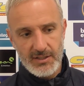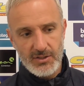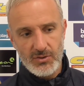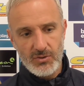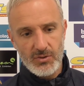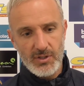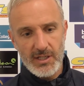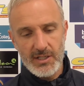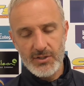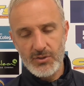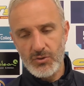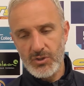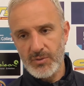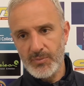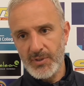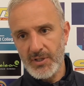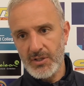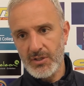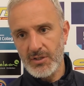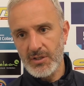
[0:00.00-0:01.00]
you know that can only
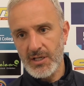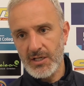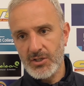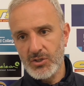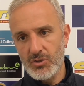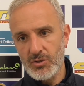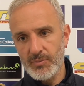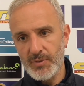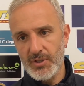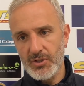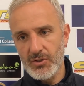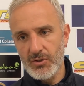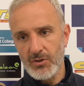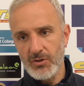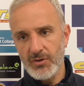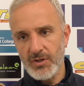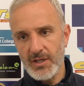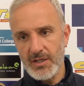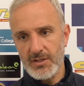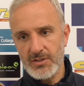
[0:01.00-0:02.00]
be a
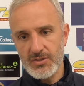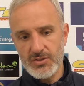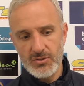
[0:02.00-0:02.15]
good thing.